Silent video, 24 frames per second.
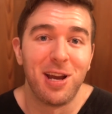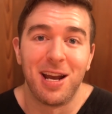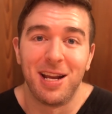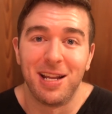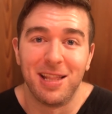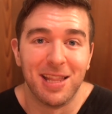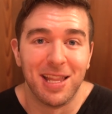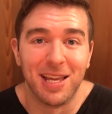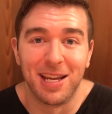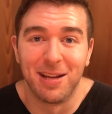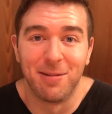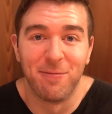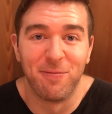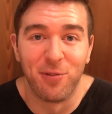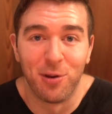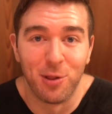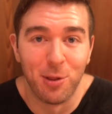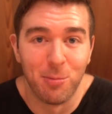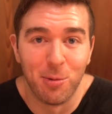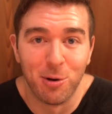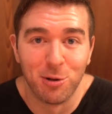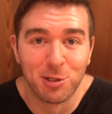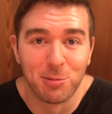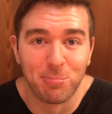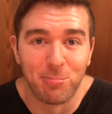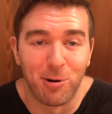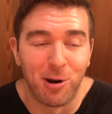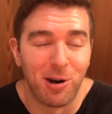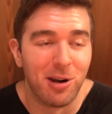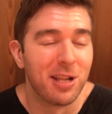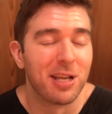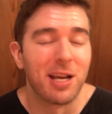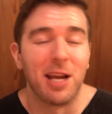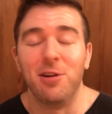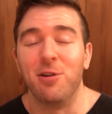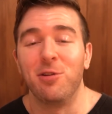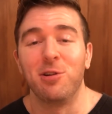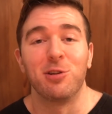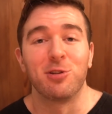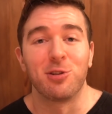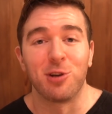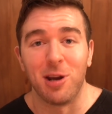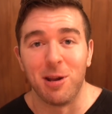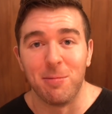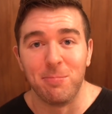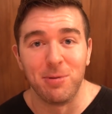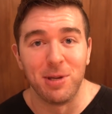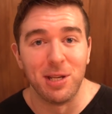I like for the most part, like I know you're
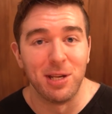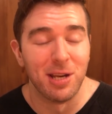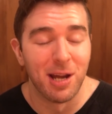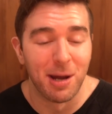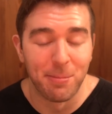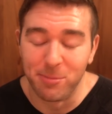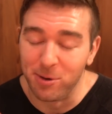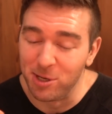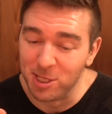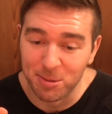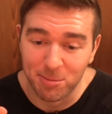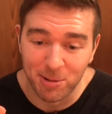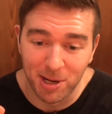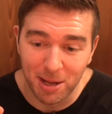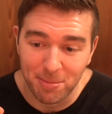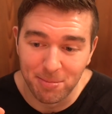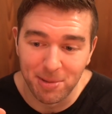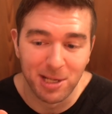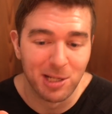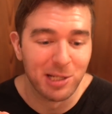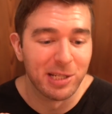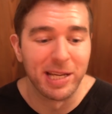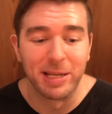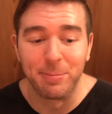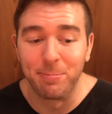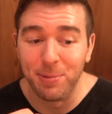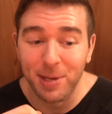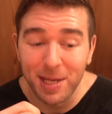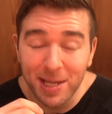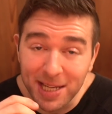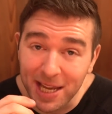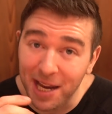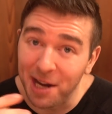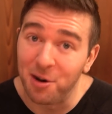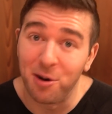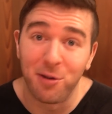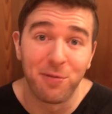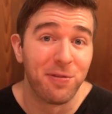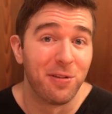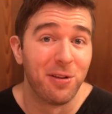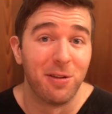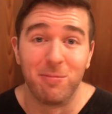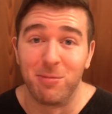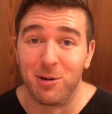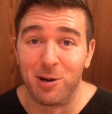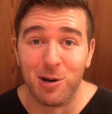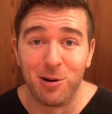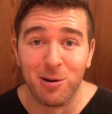trying to beat numbers, but I mean like be
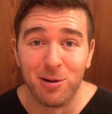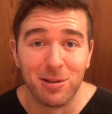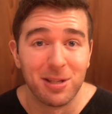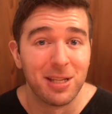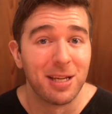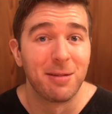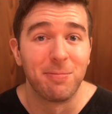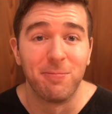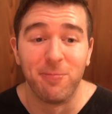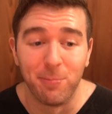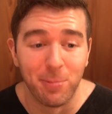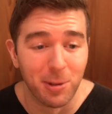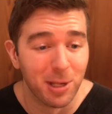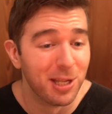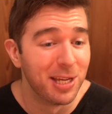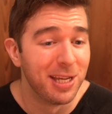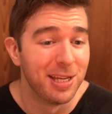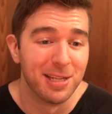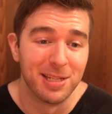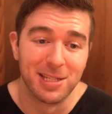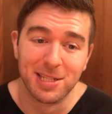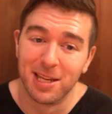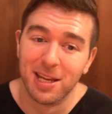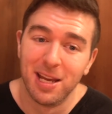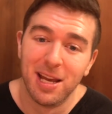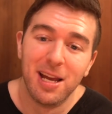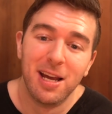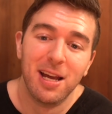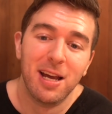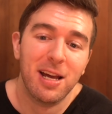careful, bro. Like please.